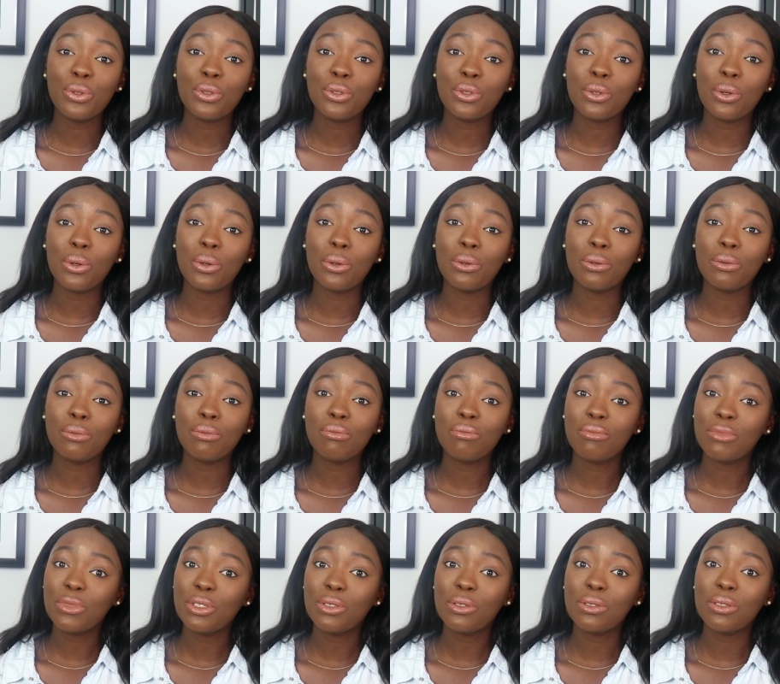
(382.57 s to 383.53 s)
So,
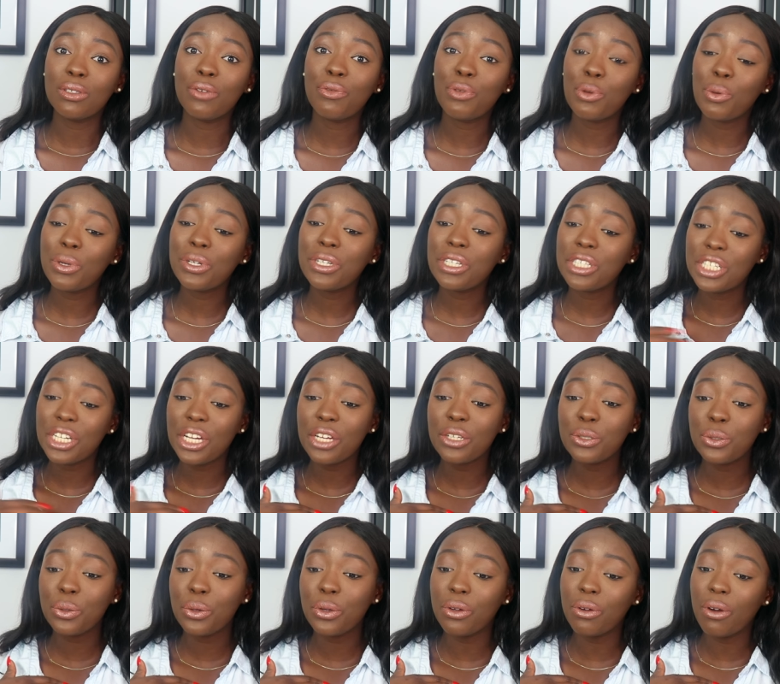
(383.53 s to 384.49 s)
you know, if you want to
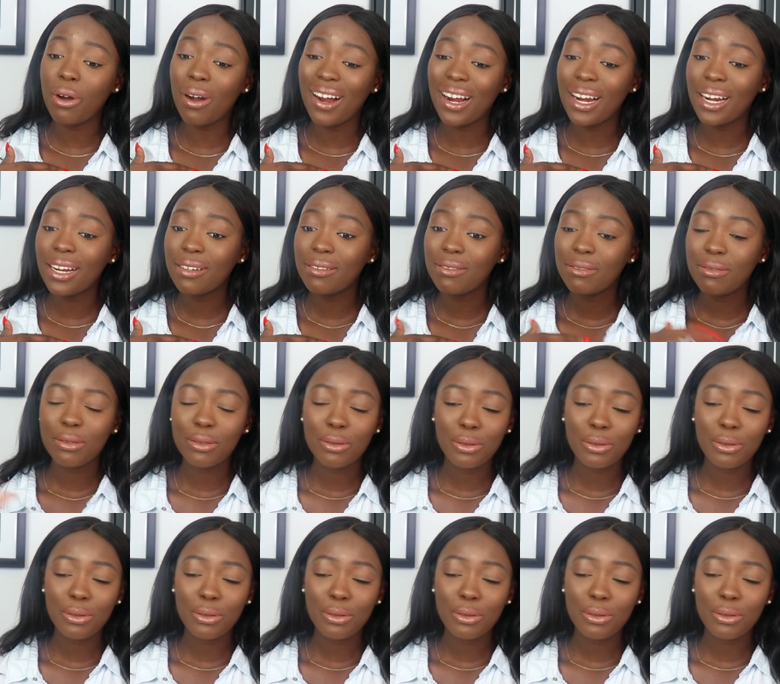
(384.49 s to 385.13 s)
change who you are,